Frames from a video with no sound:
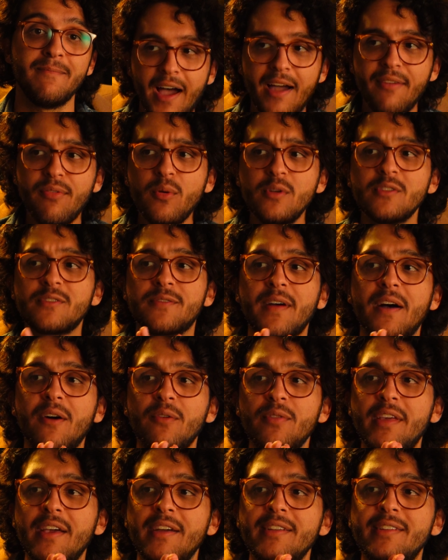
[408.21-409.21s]
I've always
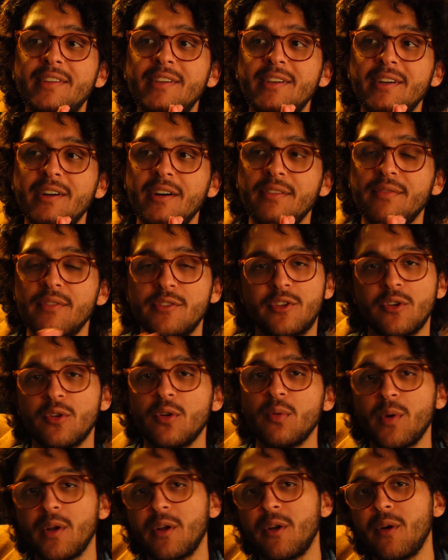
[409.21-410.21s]
found the idea of
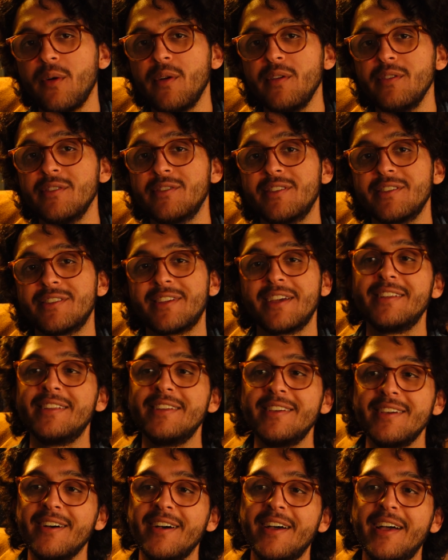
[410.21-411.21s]
eternal recurrence, this
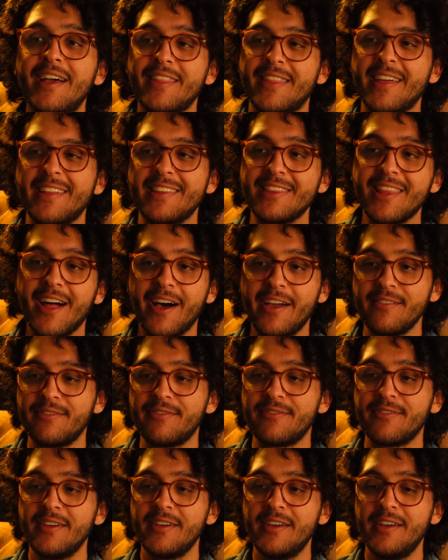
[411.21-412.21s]
idea that
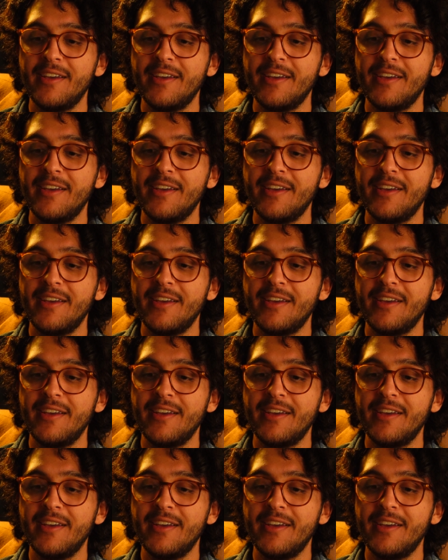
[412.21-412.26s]
life